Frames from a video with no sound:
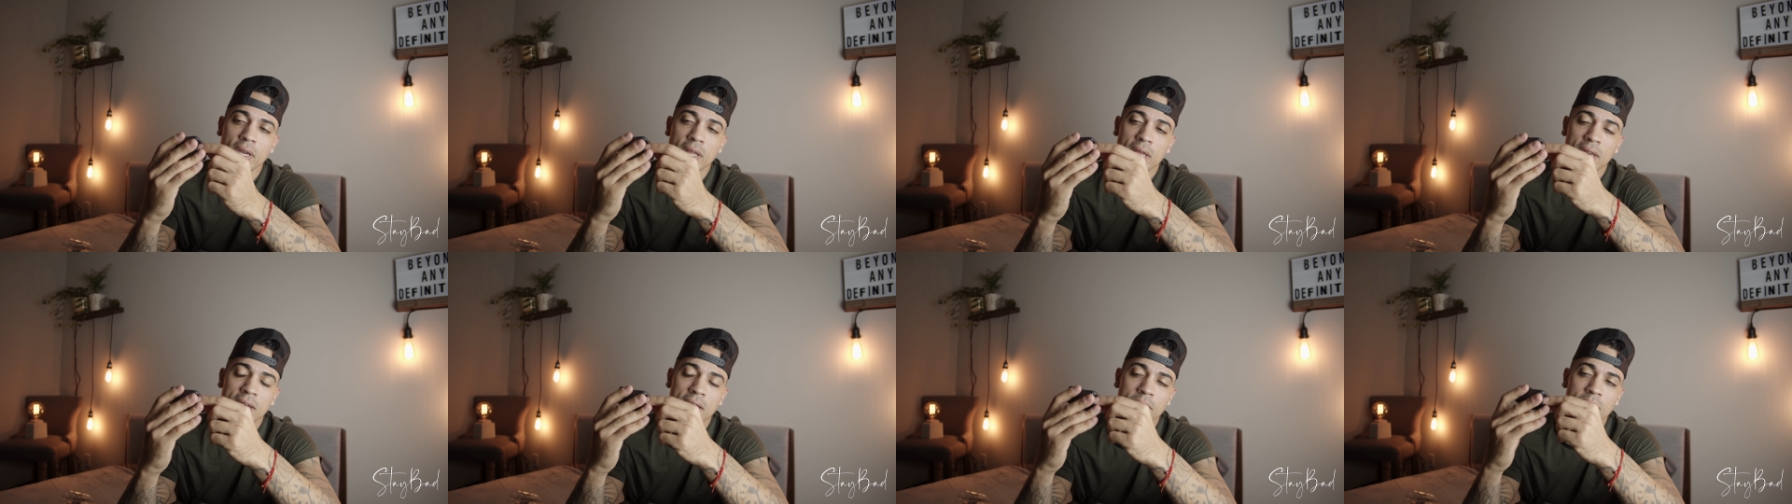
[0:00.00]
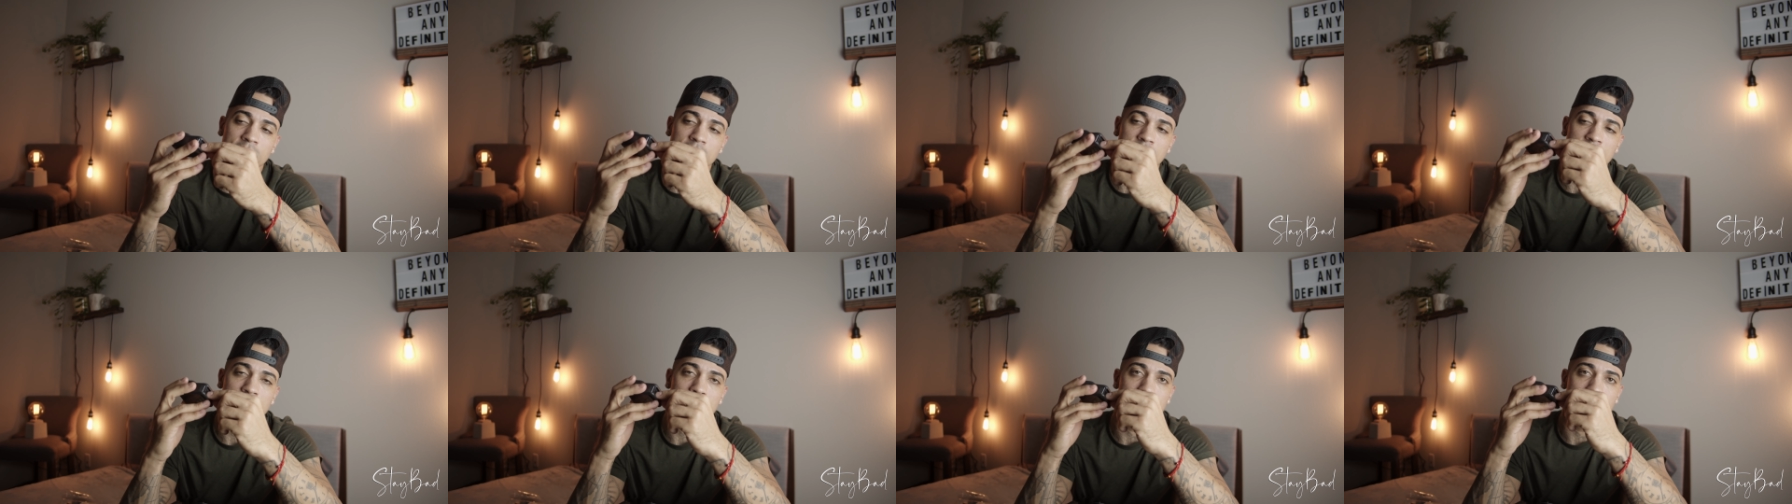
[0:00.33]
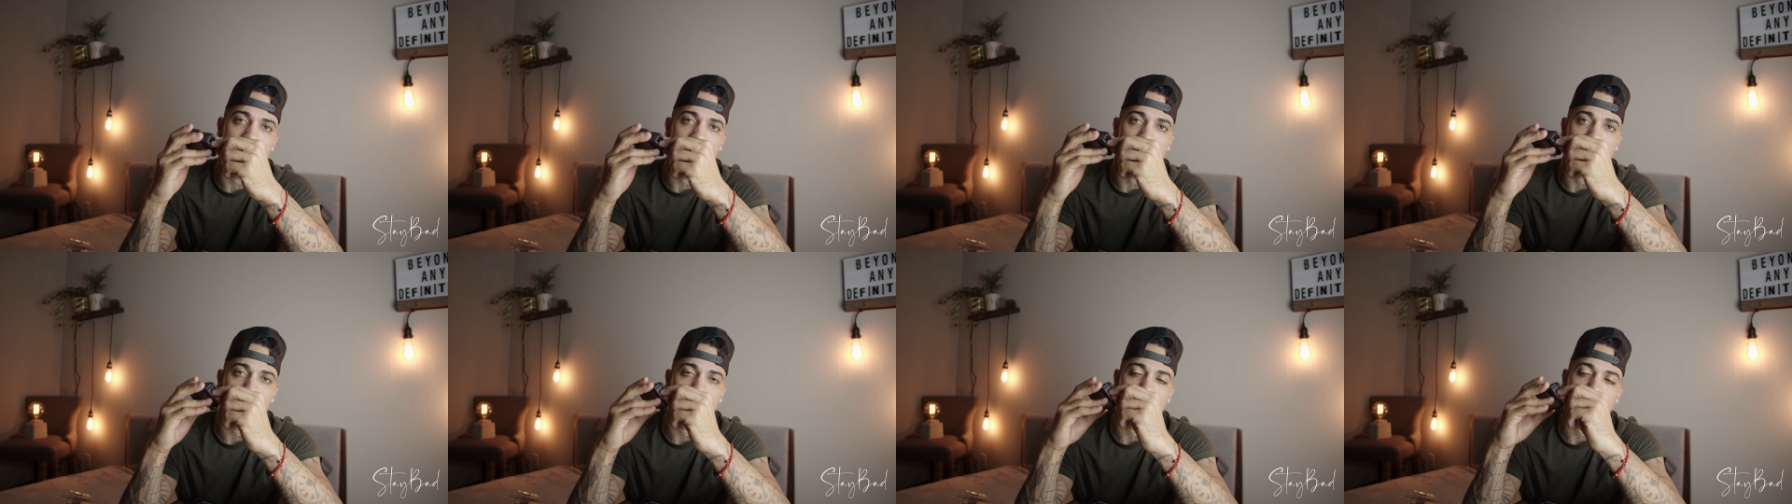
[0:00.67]
and that means the
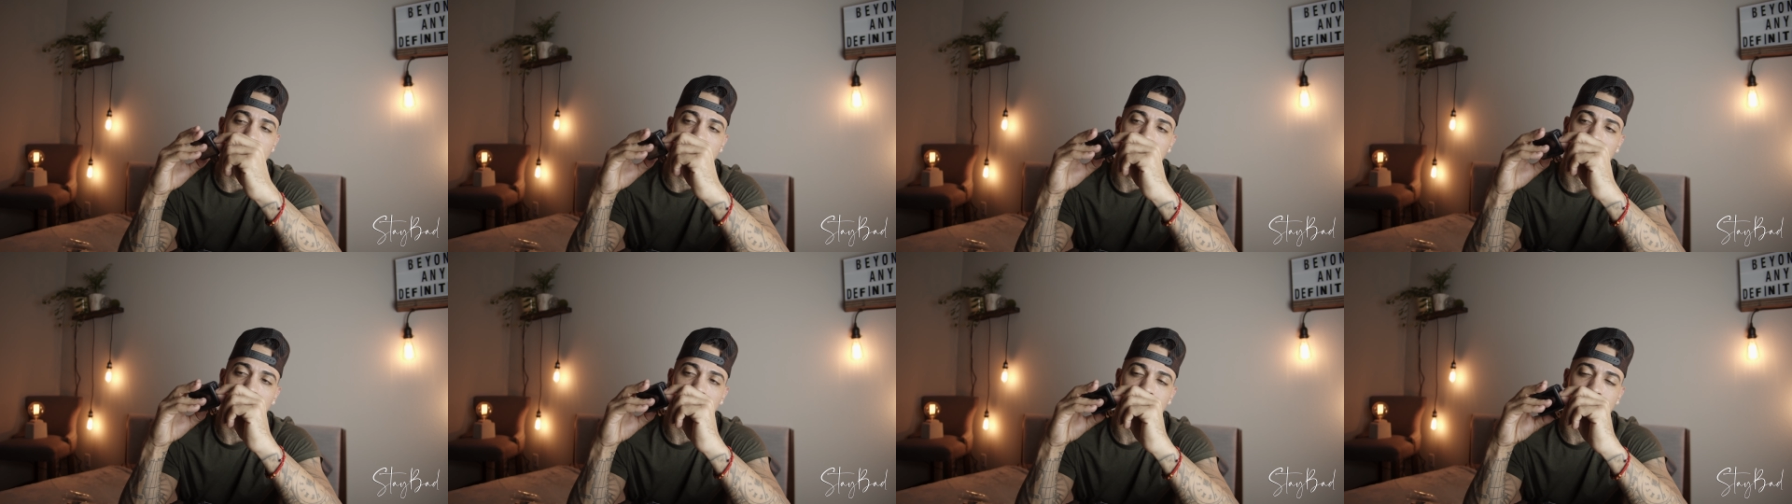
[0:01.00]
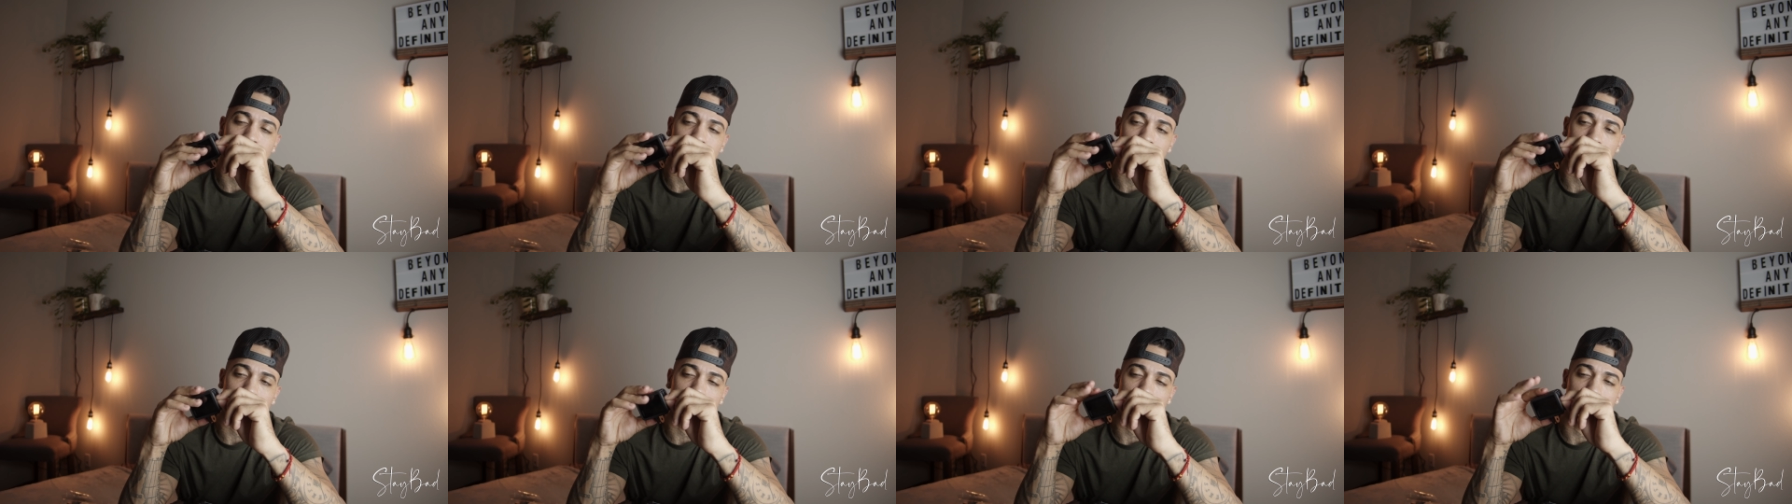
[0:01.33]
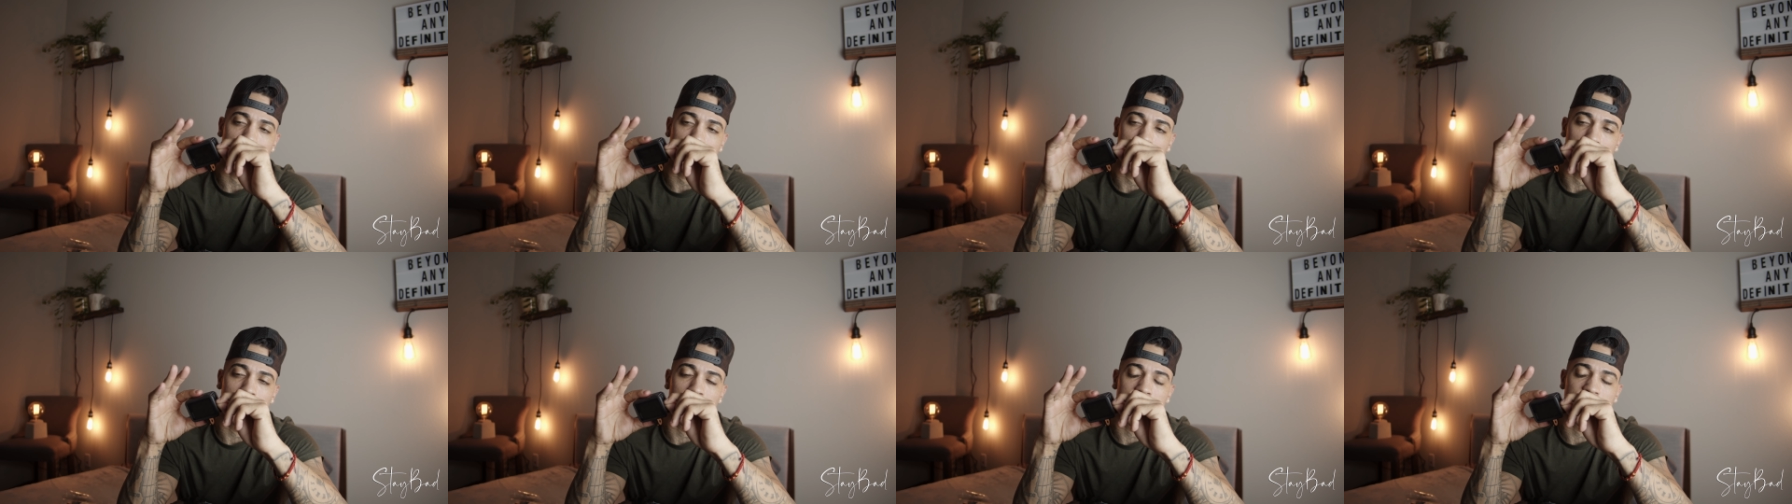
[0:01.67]
battery
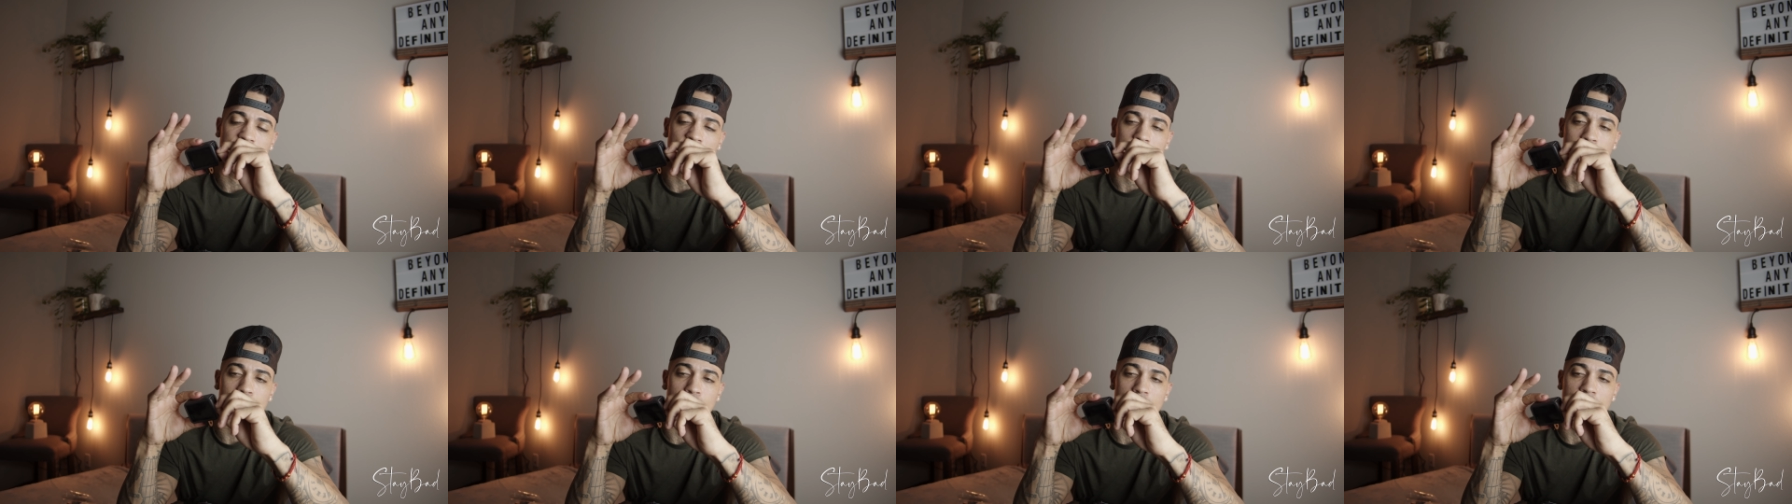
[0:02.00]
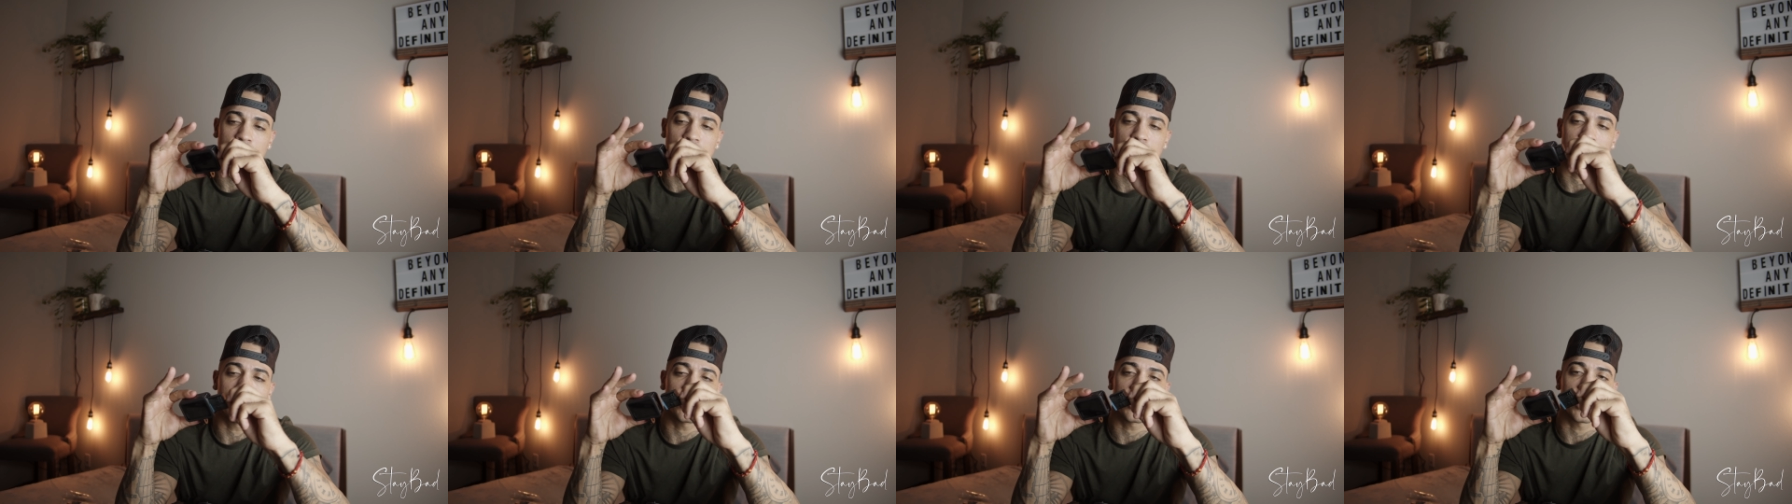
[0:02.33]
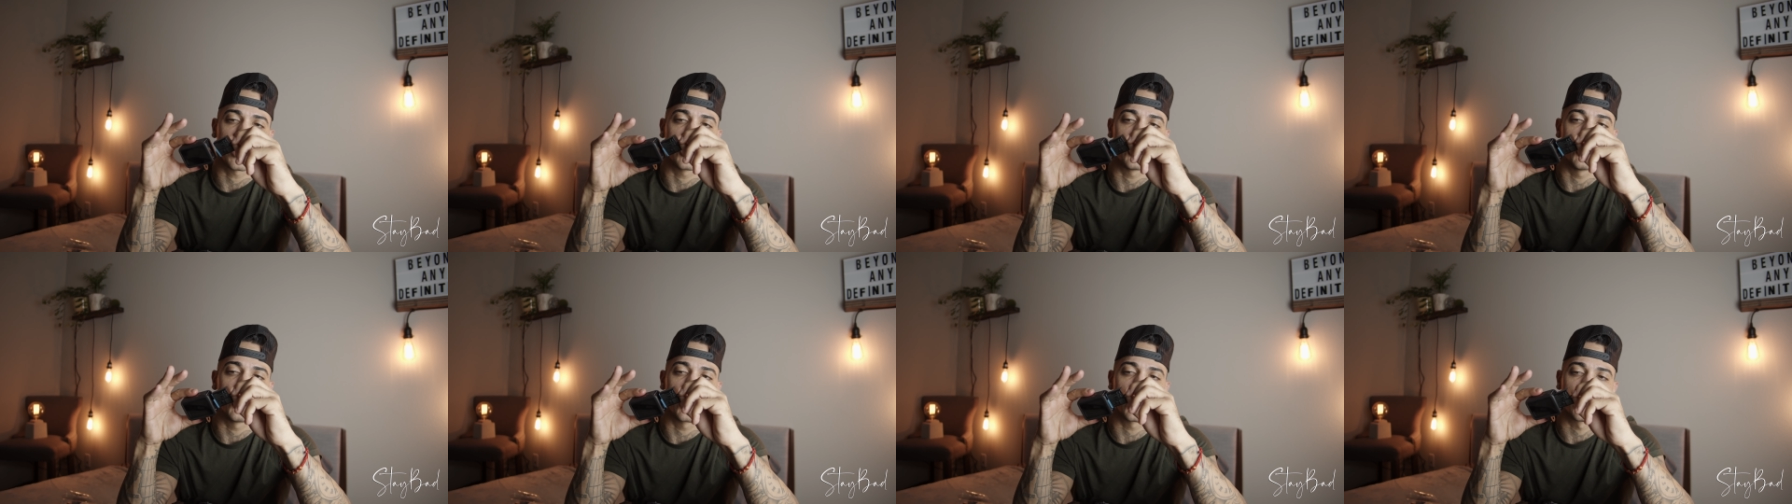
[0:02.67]
with vibration
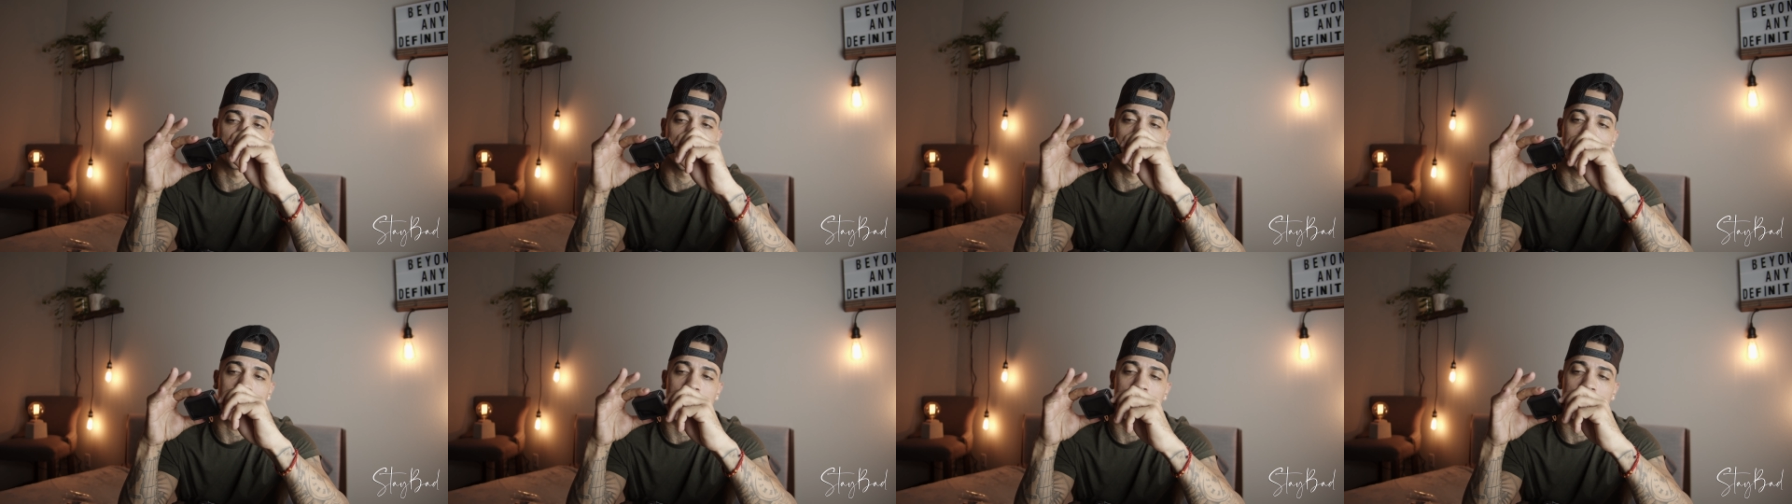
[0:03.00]
can just come